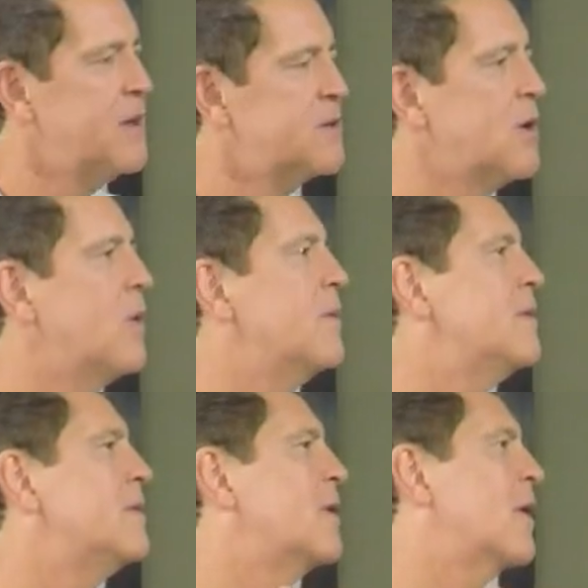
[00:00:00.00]
so
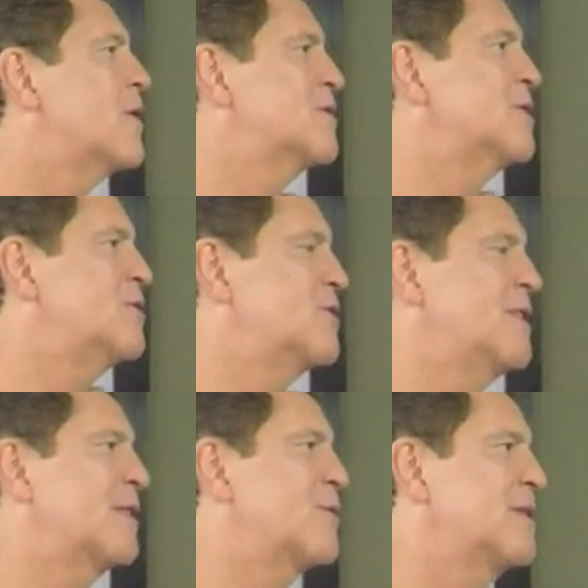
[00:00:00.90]
her sisters, she's
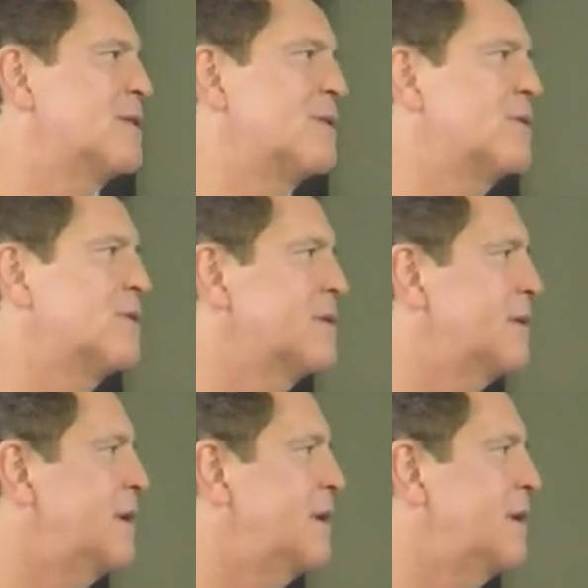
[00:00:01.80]
got three sisters,